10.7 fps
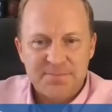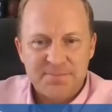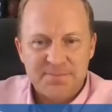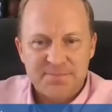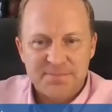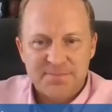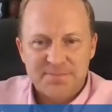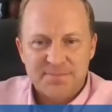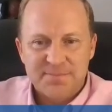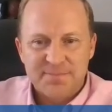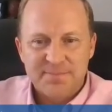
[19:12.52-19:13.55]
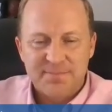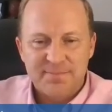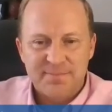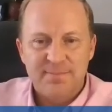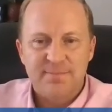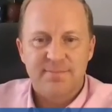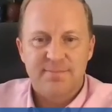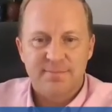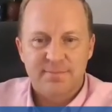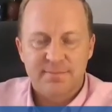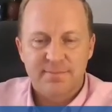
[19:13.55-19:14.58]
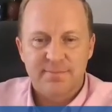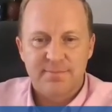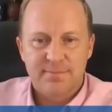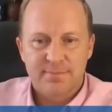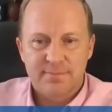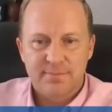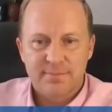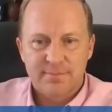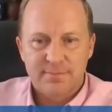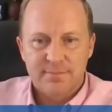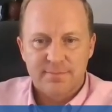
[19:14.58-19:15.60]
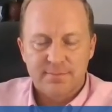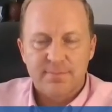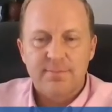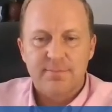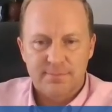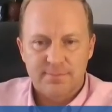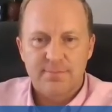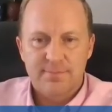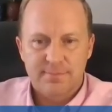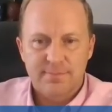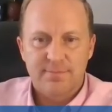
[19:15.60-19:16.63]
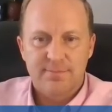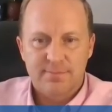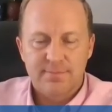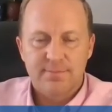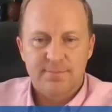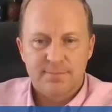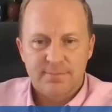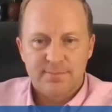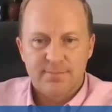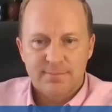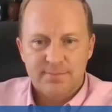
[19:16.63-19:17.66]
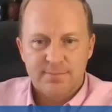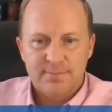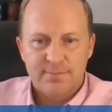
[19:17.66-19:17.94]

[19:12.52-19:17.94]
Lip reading: (not speaking)